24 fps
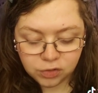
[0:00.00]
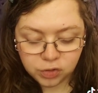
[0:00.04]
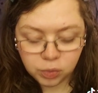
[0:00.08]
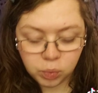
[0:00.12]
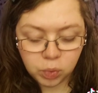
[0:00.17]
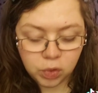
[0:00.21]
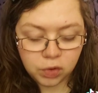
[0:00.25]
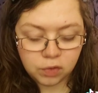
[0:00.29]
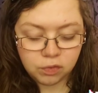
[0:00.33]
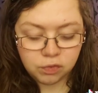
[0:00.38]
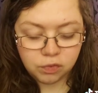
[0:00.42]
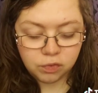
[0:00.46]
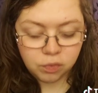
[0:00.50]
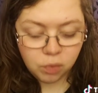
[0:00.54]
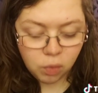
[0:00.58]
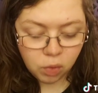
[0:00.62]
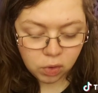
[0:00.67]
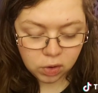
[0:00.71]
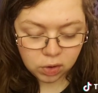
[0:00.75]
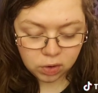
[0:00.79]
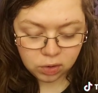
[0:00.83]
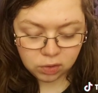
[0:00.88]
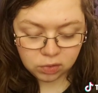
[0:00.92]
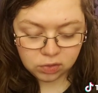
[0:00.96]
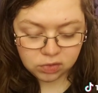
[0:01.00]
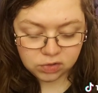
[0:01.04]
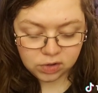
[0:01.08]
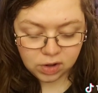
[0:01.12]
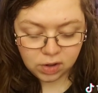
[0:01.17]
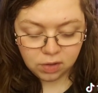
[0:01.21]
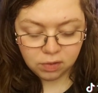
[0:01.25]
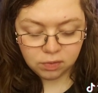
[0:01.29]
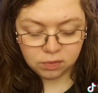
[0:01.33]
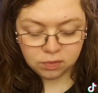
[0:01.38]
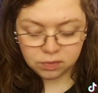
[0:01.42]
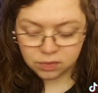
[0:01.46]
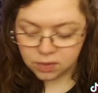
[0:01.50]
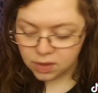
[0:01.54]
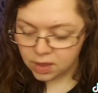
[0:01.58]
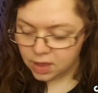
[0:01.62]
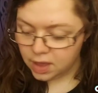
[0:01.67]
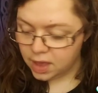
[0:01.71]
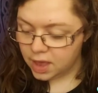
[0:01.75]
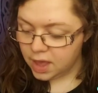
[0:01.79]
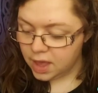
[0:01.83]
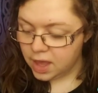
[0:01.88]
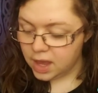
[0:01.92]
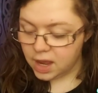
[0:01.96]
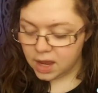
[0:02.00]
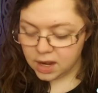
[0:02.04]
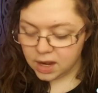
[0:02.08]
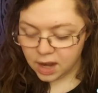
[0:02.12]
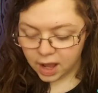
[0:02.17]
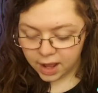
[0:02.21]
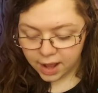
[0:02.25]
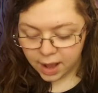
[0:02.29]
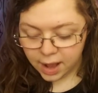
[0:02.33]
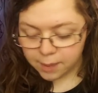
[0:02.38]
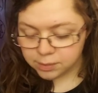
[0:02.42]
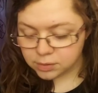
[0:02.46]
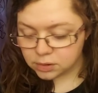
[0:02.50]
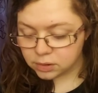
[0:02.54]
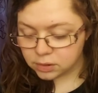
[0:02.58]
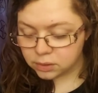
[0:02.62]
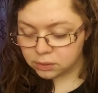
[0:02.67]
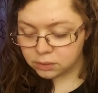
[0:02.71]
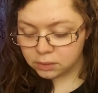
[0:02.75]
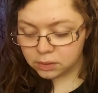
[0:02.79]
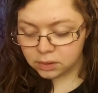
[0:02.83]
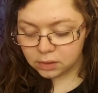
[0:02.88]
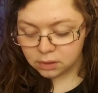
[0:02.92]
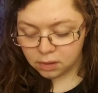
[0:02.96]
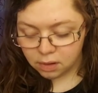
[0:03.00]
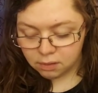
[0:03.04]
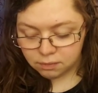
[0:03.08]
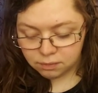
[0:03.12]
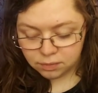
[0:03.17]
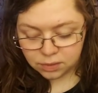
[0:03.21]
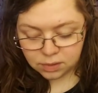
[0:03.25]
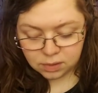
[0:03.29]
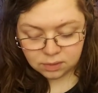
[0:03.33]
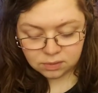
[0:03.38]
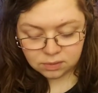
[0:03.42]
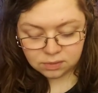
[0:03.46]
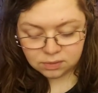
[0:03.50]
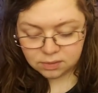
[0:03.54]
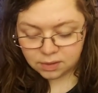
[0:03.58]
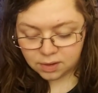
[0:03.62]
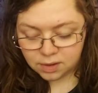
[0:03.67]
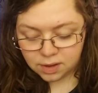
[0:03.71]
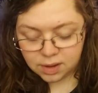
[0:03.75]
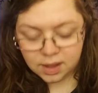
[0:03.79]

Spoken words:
to work for herself. And I absolutely love this.